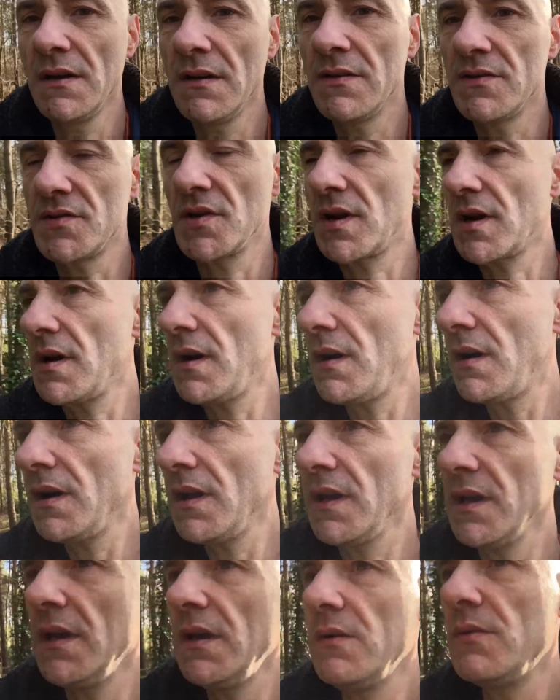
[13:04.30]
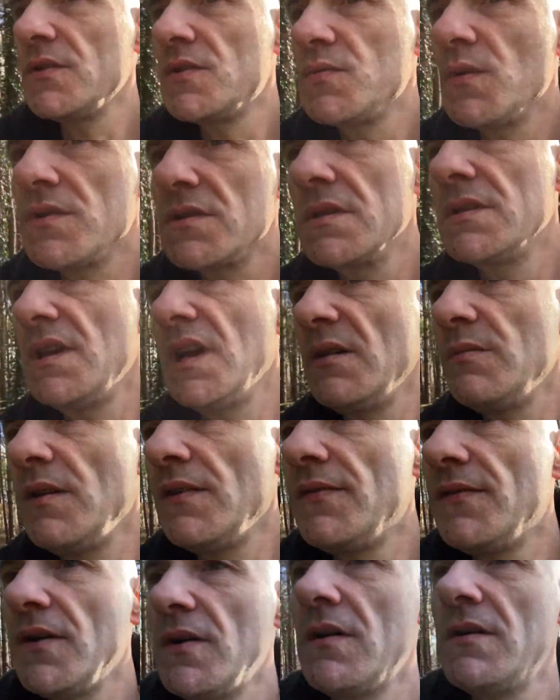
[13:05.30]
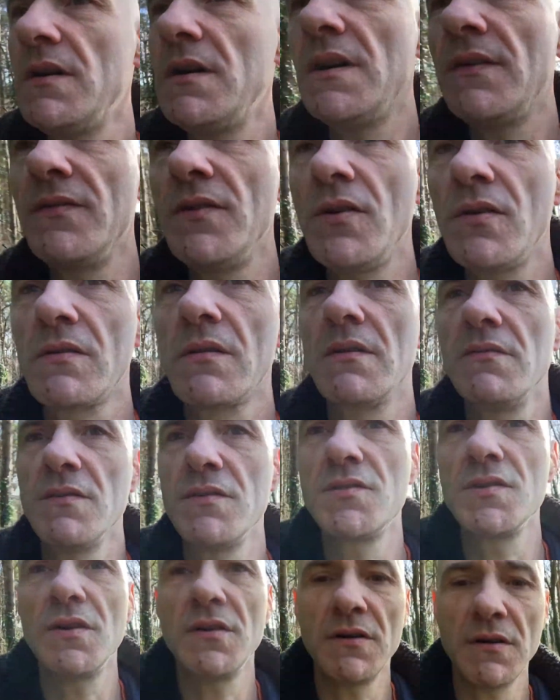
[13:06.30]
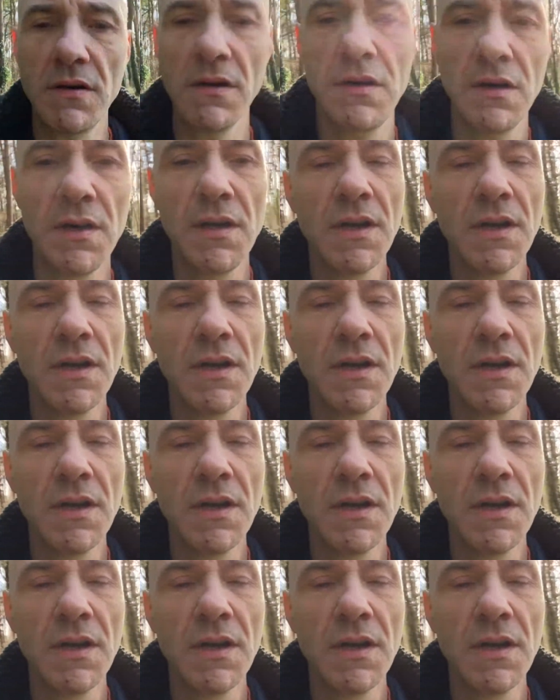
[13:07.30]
There's a car here which wasn't there before. I've knocked on the door,